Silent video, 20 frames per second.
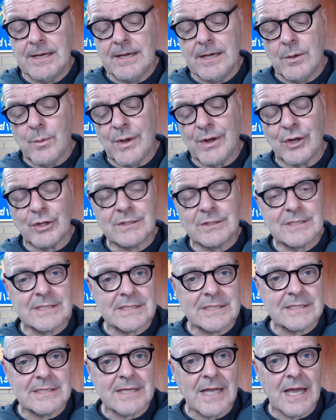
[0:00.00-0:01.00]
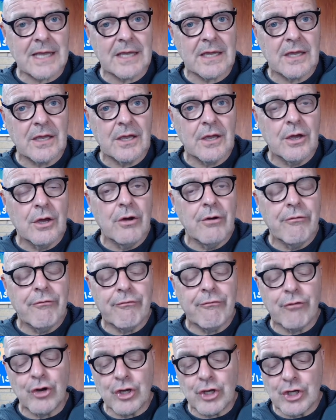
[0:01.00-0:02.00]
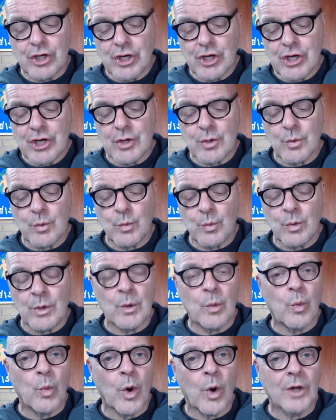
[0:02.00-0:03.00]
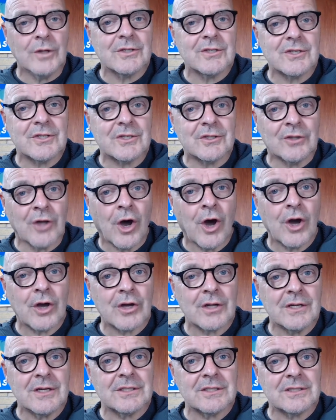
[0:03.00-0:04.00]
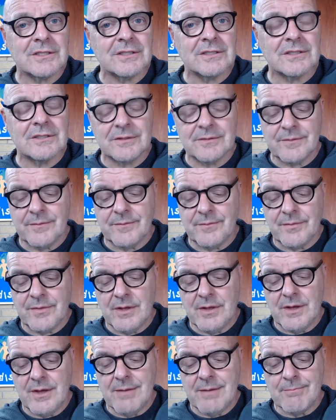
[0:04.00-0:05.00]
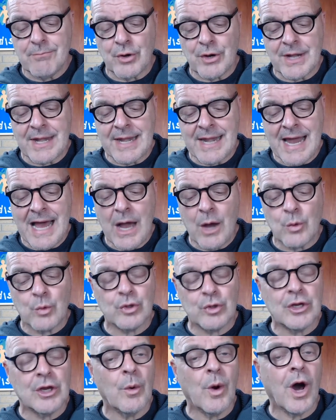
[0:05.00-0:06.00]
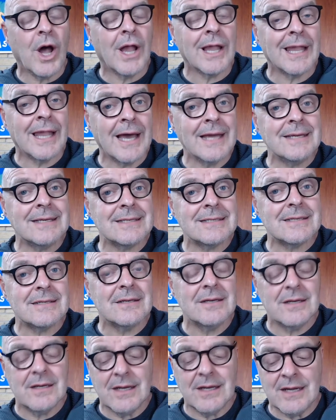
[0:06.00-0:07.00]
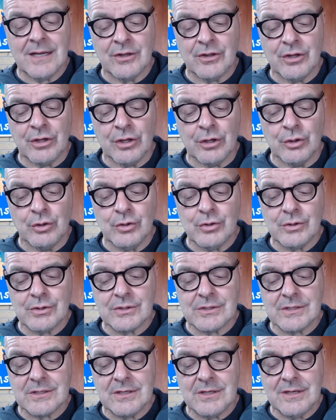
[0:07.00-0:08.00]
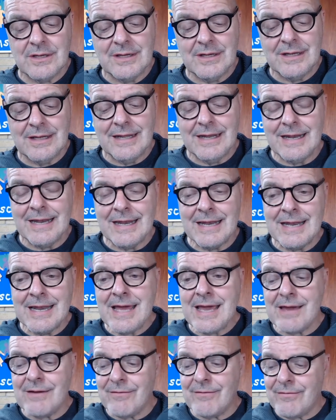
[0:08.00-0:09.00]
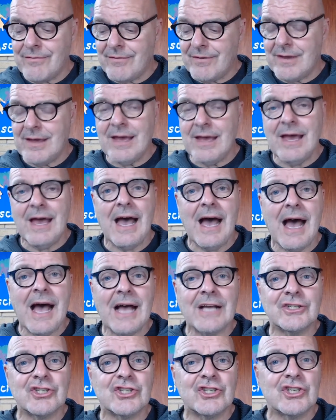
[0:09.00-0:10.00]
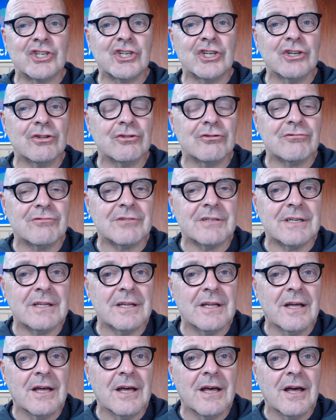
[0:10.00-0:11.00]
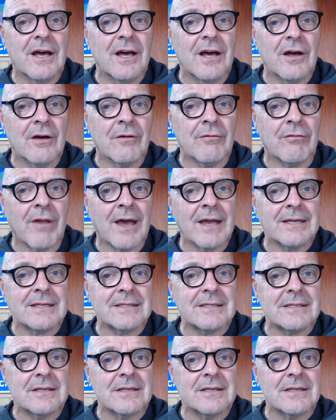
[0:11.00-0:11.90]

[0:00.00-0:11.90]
Went on to say, for you were once darkness, but now you are light in the Lord. Live as children of light.